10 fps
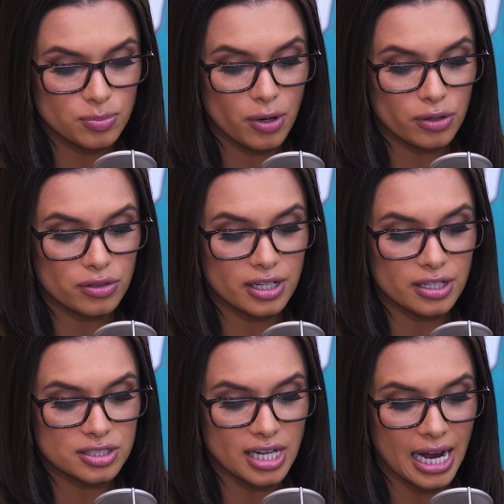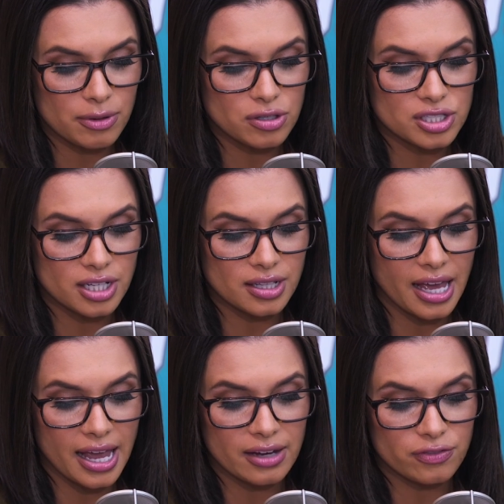broke their tie with
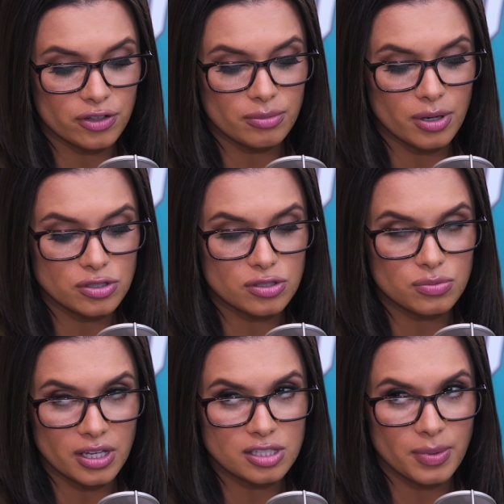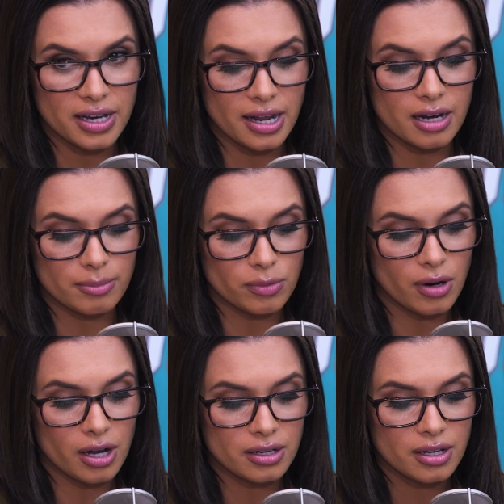UCLA for the most weeks spent at
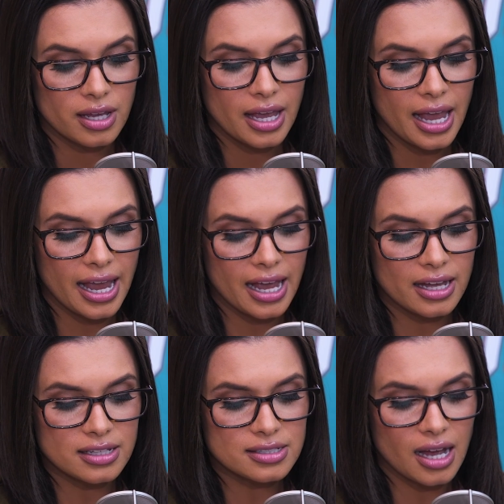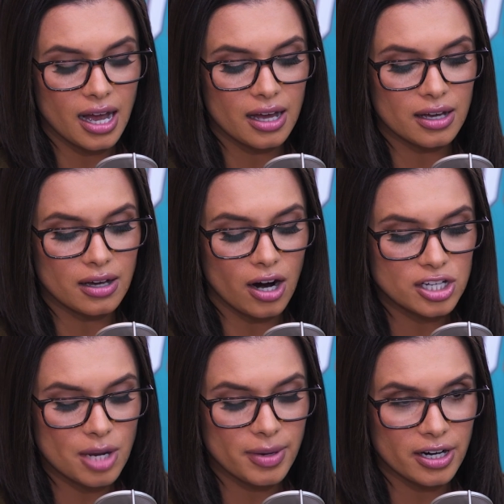#1. And
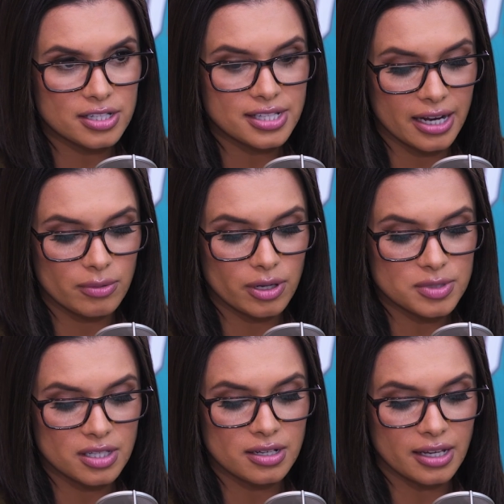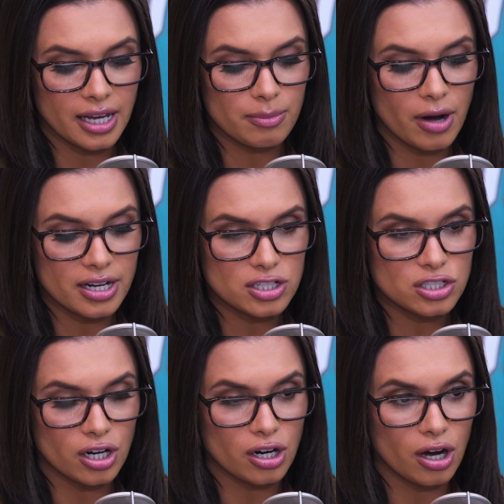RJ Barrett, Zion Williamson, and Cam Reddish
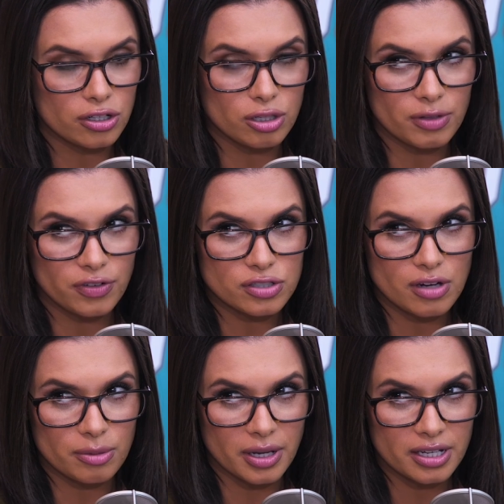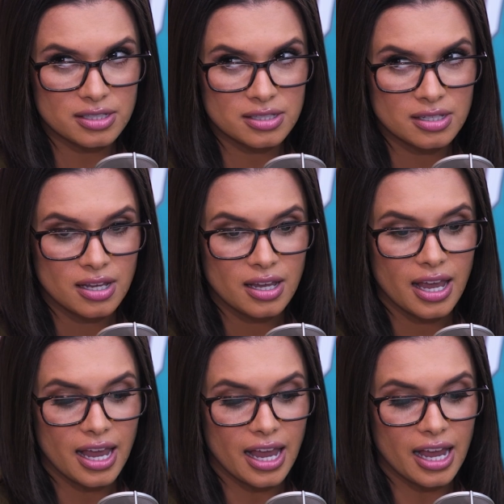are all going to be first-round picks.
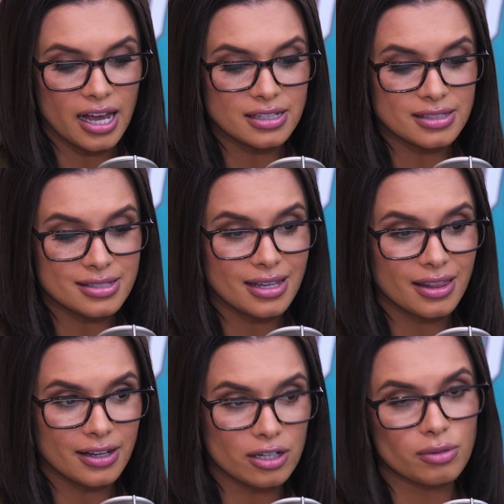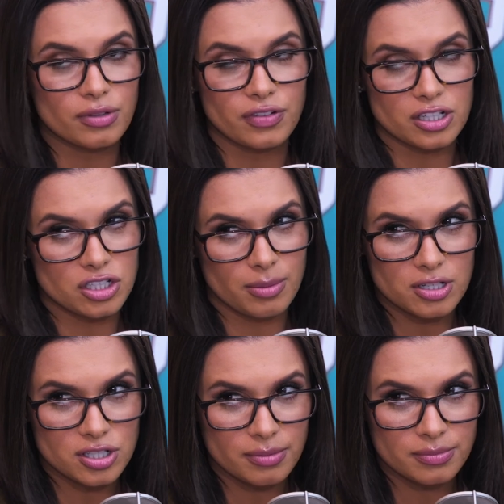And they're going to win the
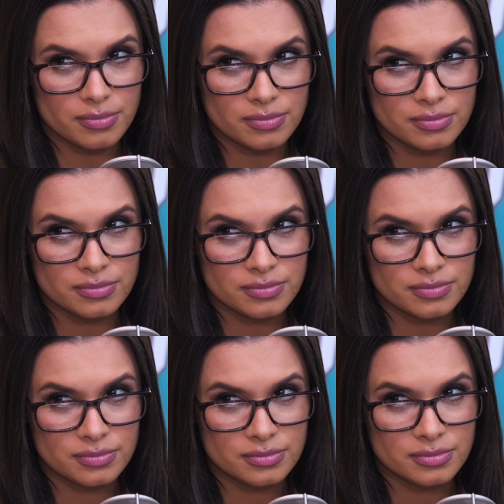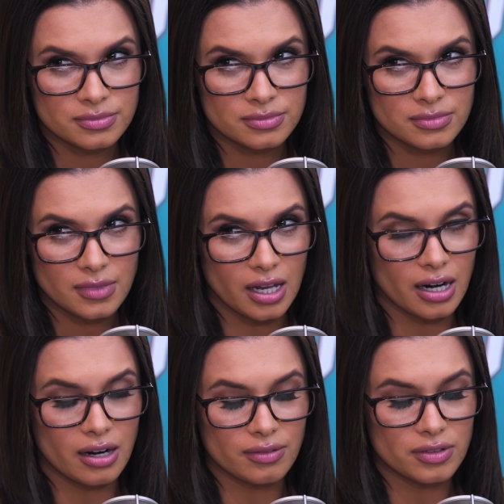championship. And I
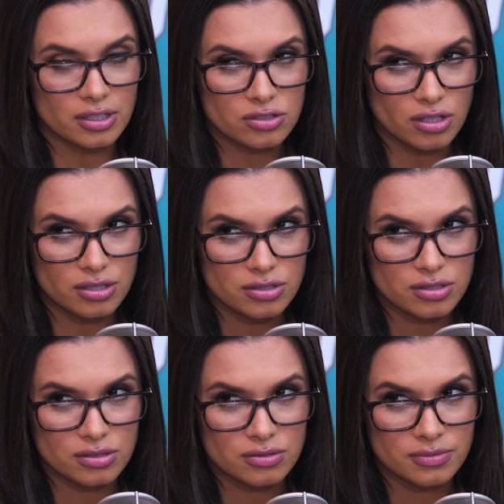don't even think it's close.